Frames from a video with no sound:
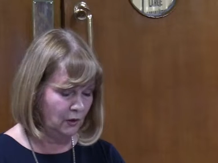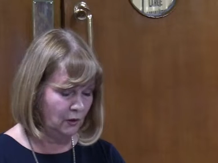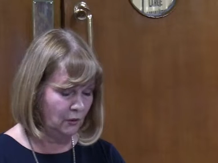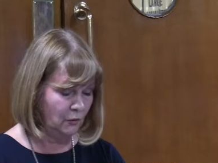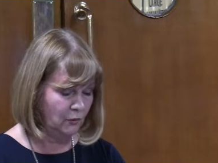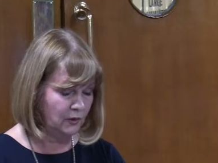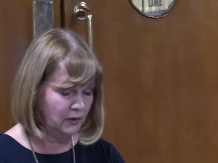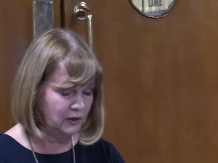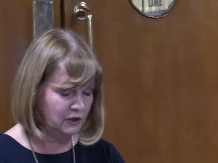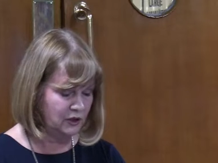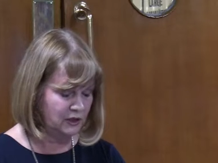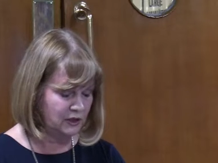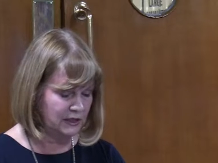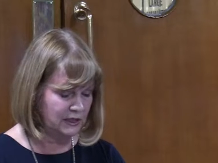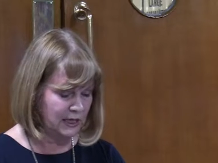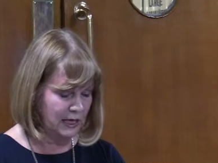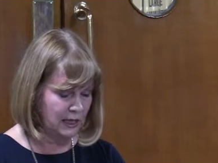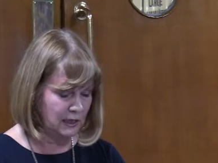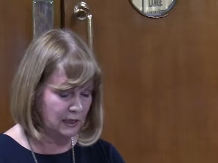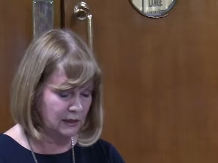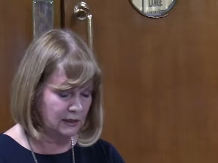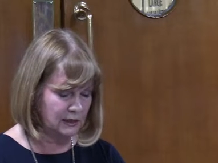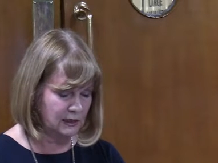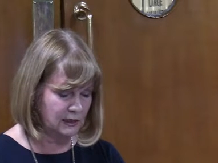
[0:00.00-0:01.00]
which
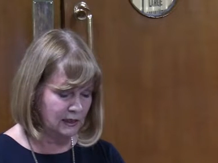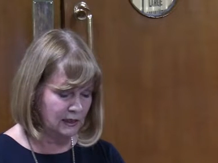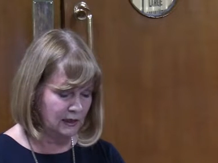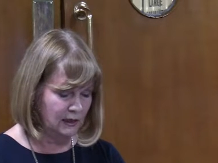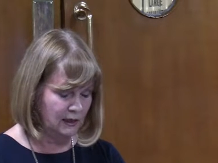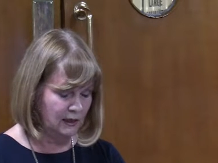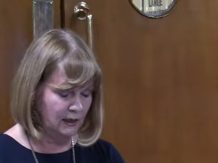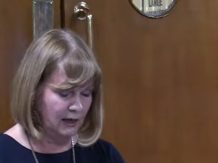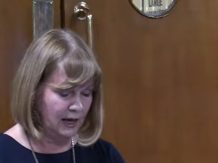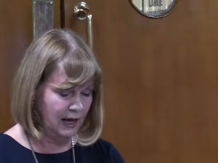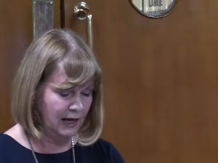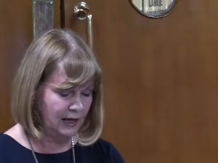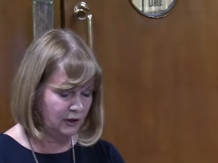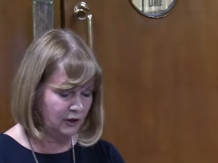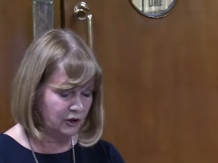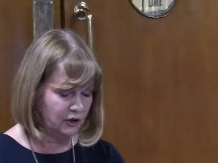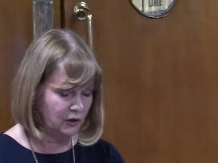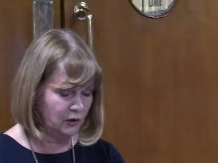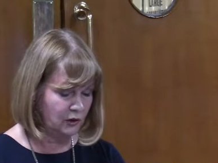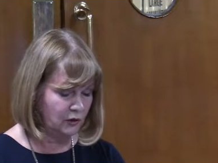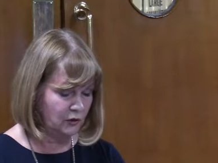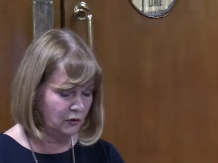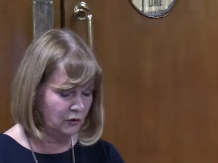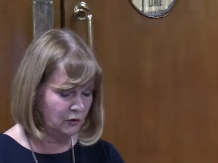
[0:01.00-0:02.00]
states,
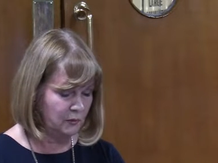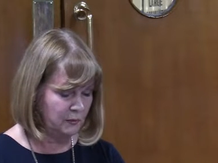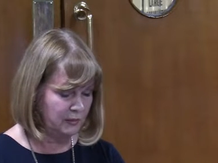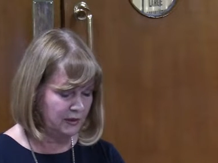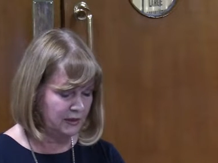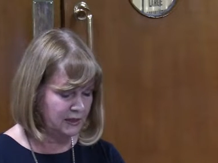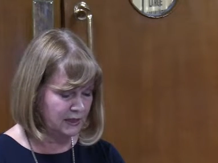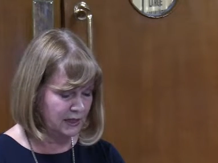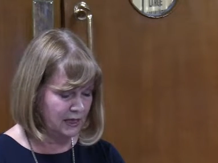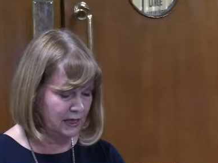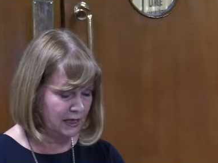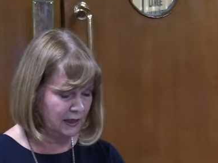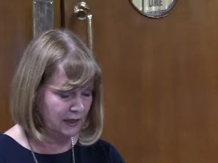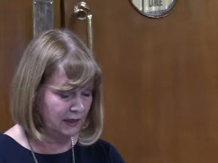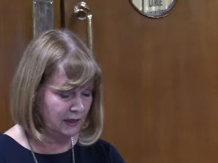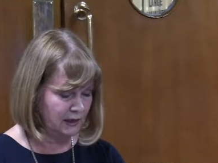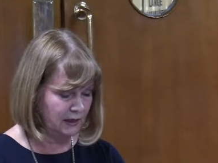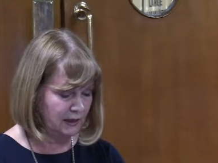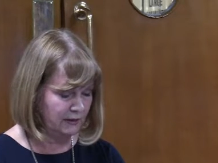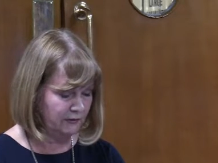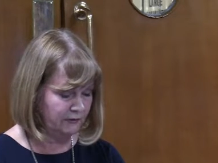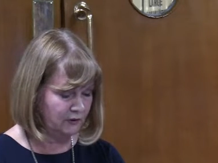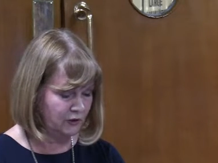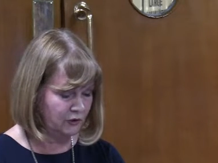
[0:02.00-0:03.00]
action could be
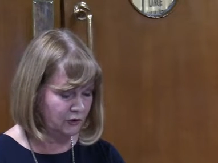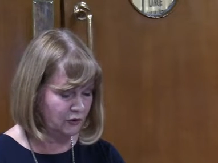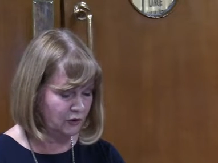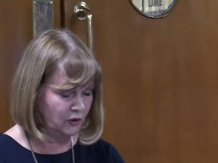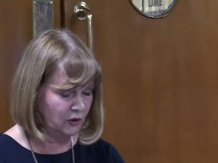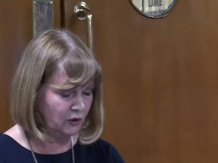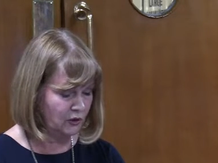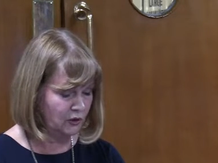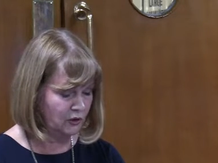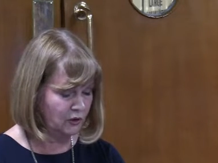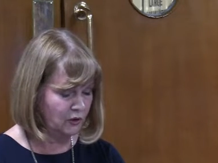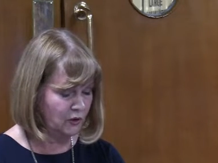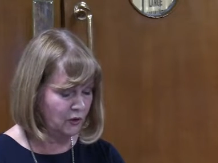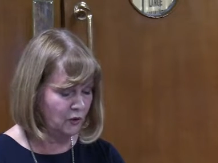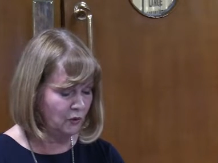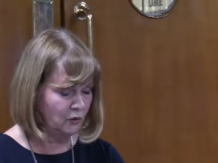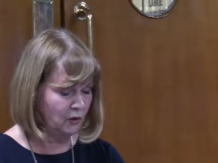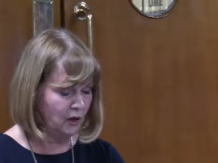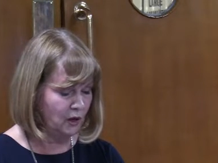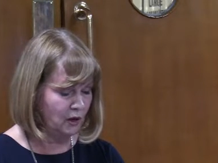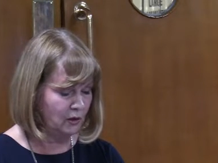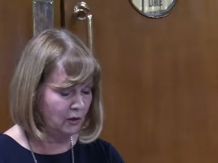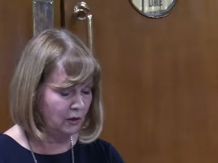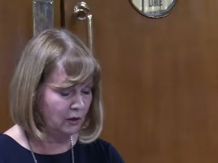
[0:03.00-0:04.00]
taken if the drug could no
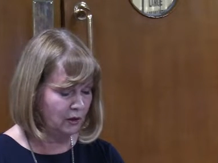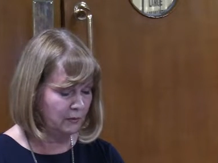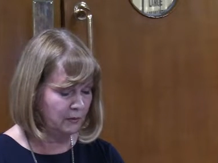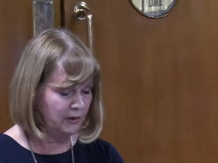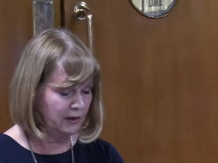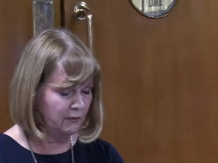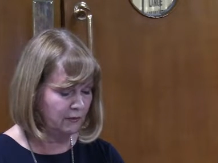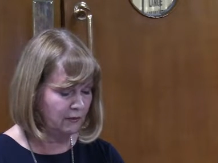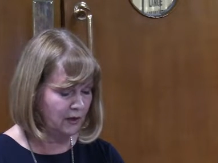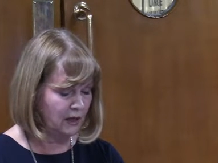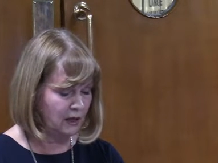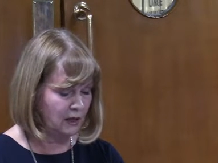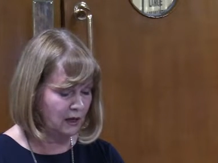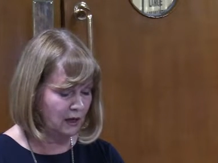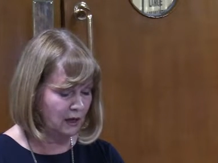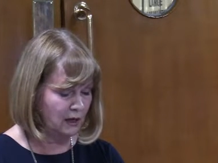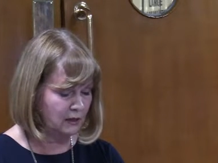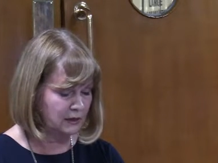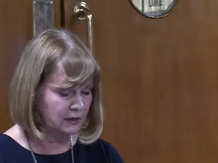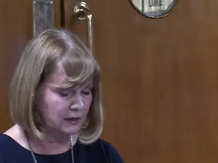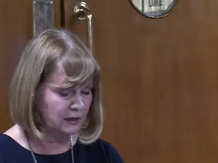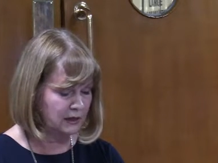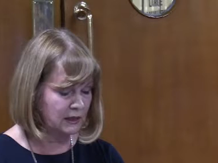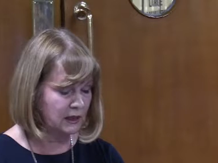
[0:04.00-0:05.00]
longer be
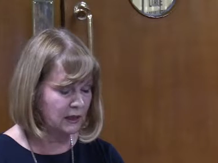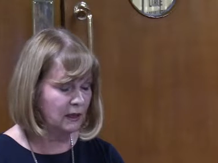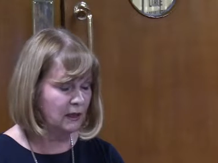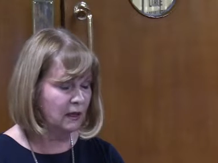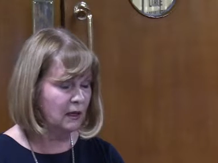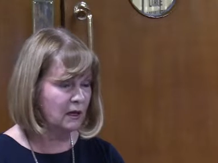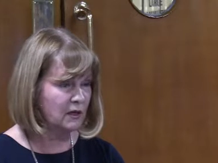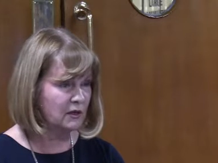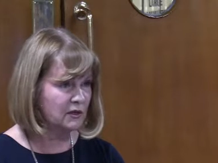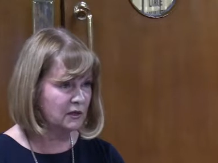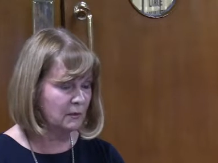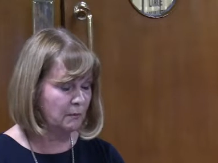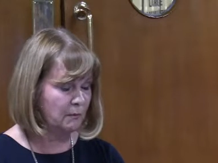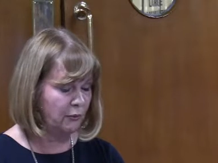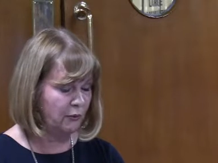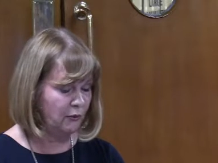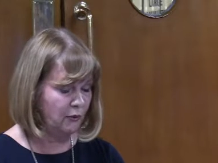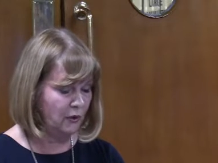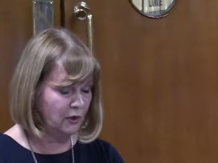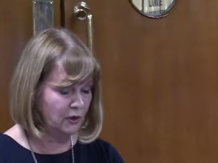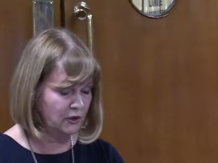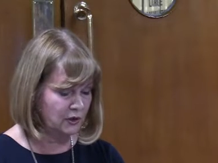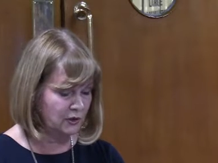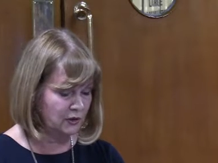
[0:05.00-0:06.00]
regarded as a
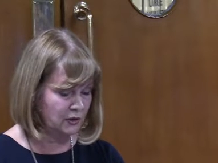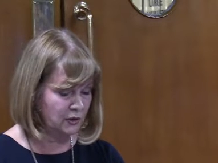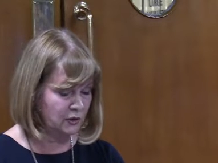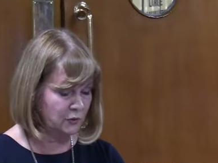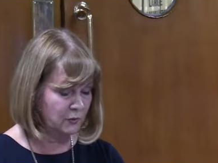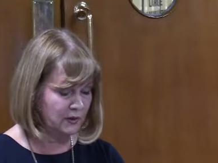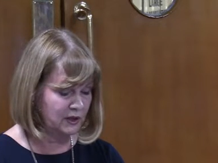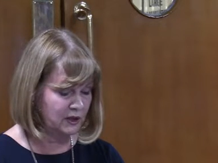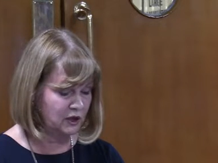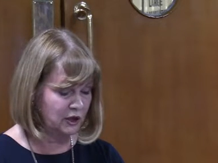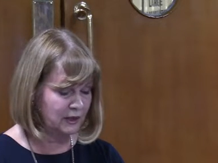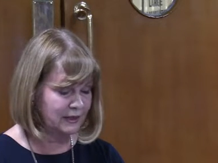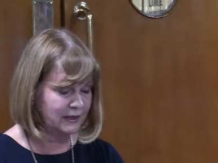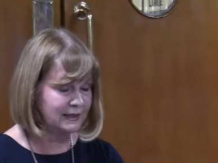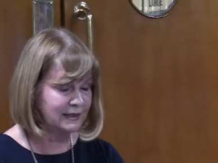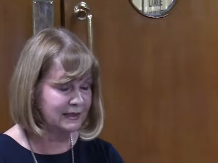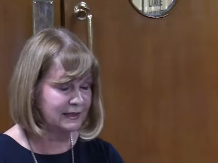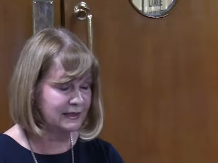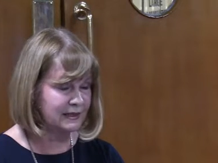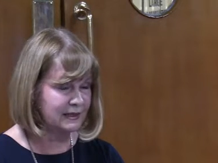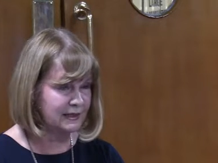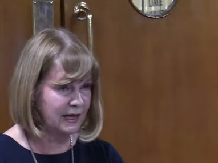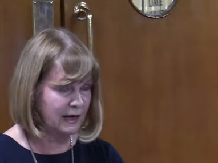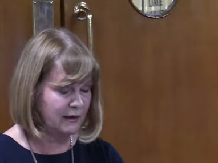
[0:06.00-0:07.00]
product which can
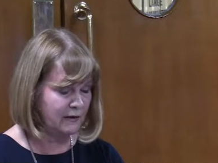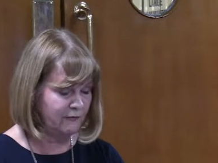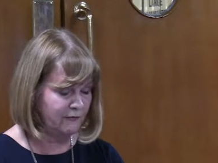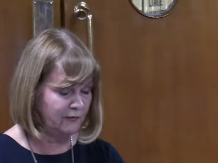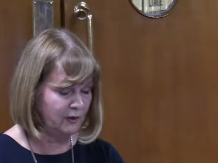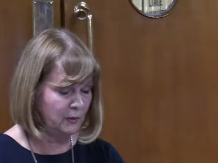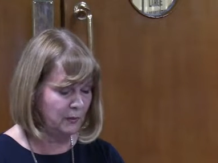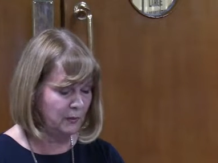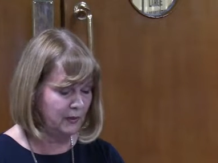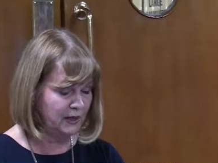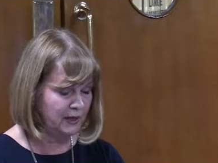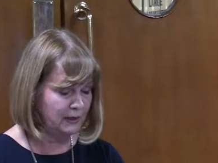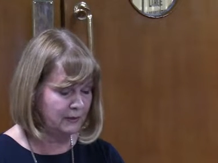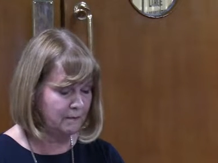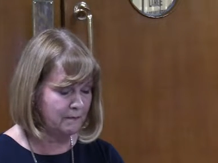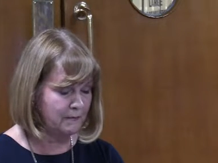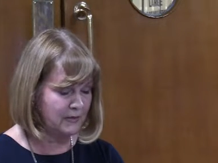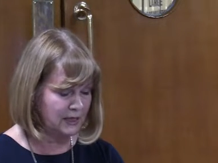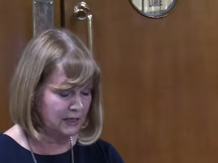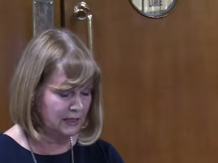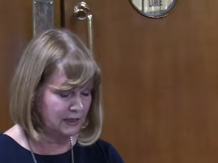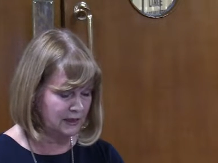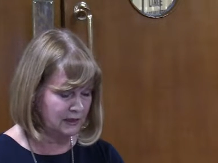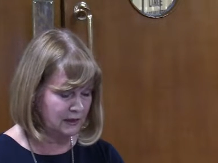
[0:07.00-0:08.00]
safely be
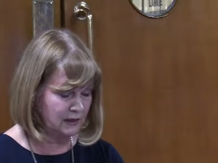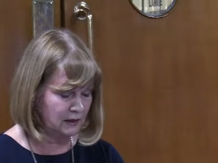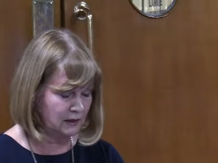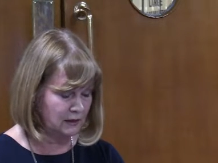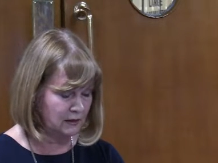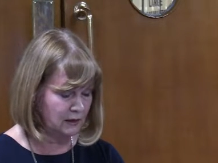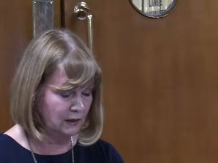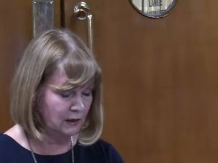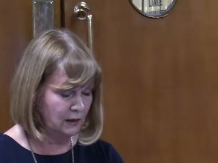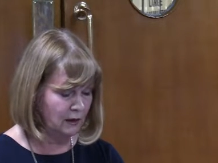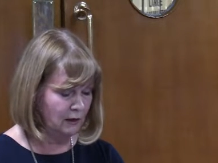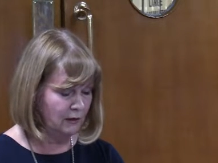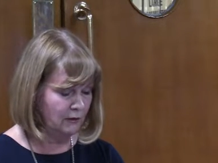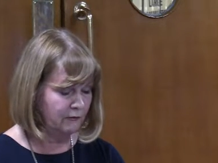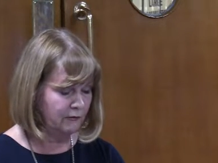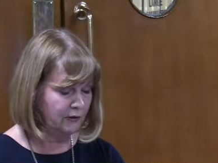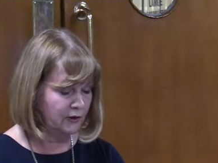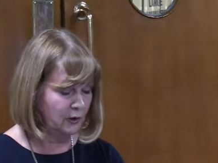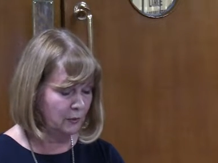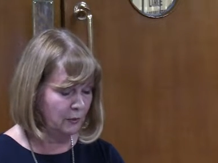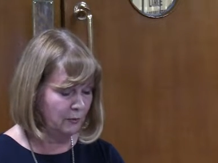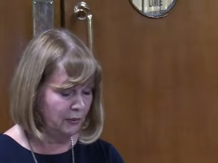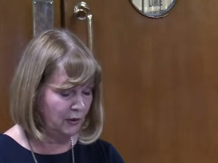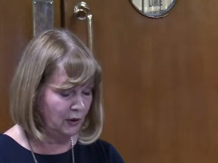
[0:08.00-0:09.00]
administered for
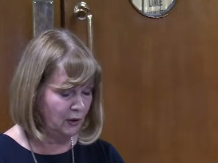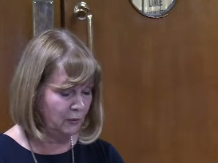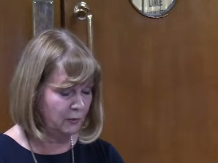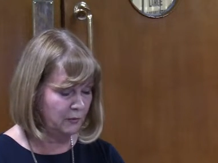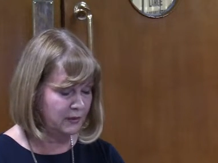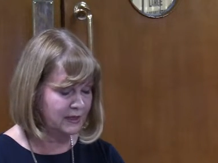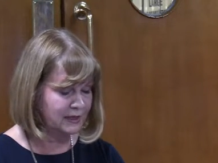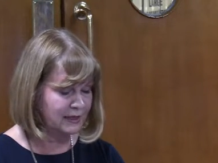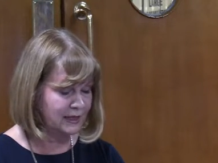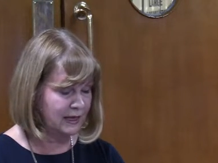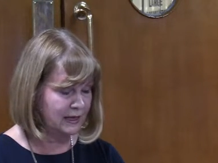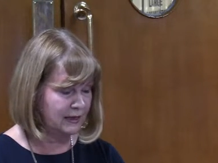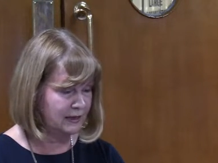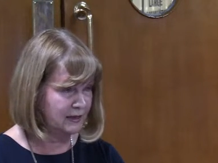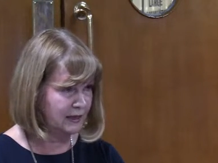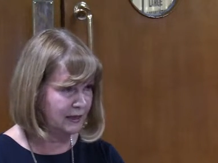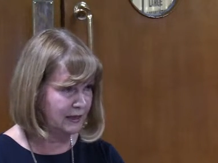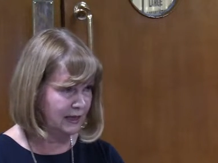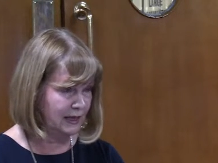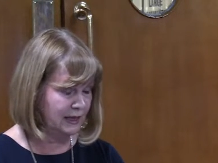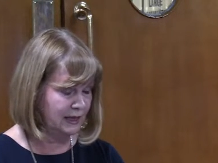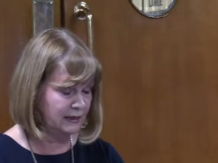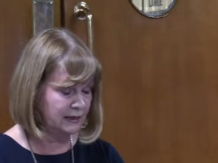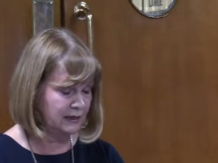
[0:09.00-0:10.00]
the purpose
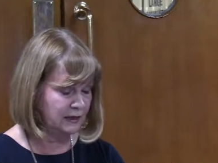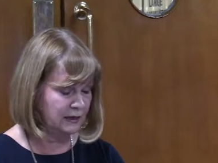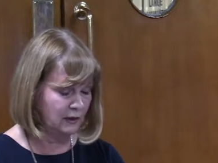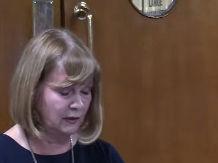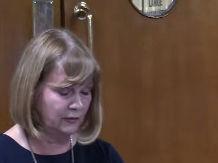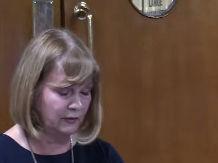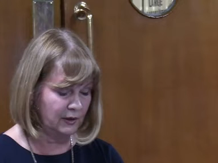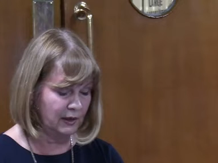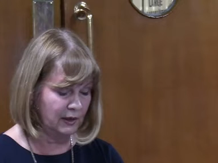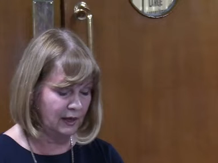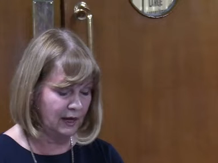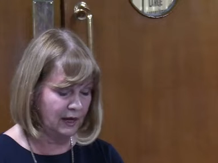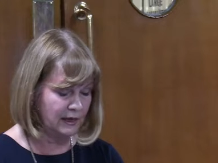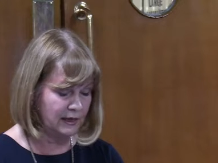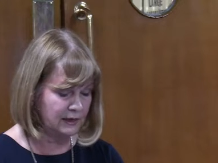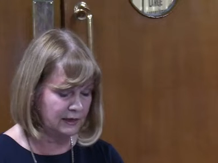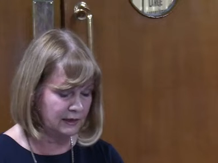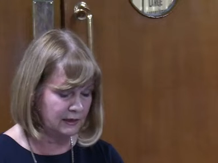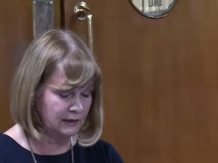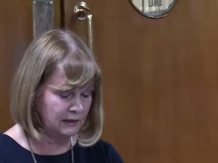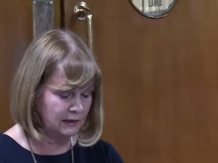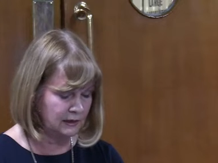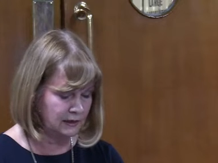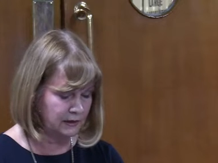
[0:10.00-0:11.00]
indicated on the
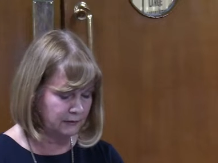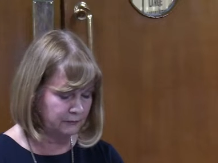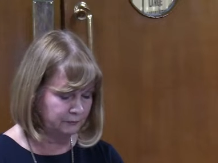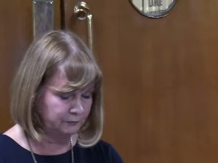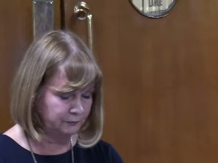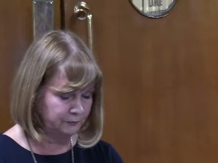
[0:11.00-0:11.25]
license,